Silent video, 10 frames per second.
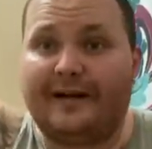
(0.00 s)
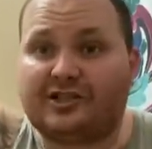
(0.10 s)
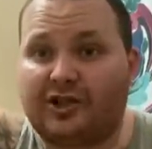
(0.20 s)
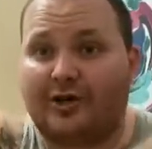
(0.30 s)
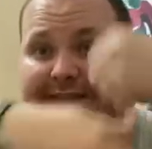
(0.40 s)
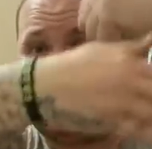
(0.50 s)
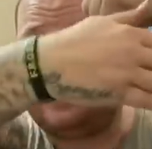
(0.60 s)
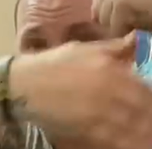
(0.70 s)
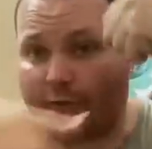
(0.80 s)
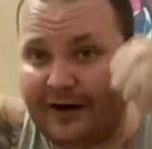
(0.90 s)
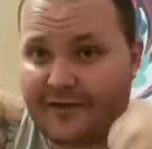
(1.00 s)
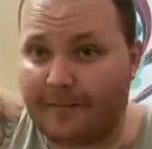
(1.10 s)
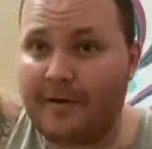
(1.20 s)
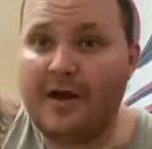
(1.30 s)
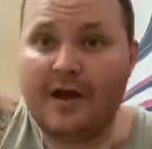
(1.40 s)
And it starts getting a
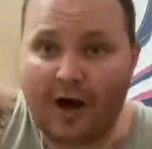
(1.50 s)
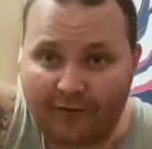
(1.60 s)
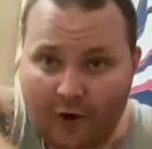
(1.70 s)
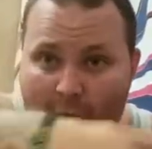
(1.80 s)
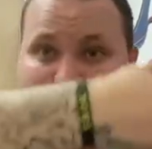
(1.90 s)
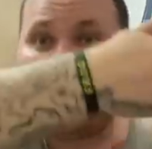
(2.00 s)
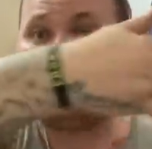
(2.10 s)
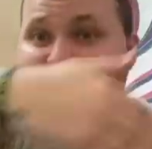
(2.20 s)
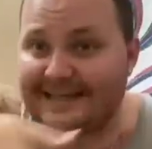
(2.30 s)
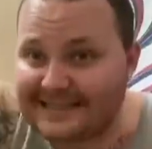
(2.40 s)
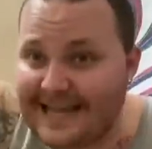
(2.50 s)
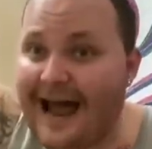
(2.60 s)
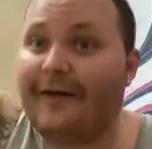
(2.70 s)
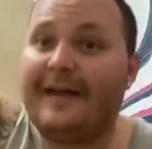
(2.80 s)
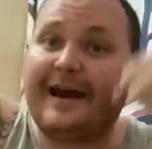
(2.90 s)
rhythm of going like this
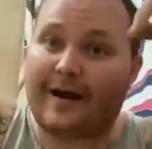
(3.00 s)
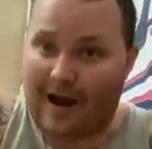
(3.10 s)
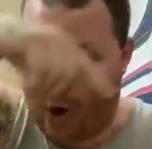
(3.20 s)
down there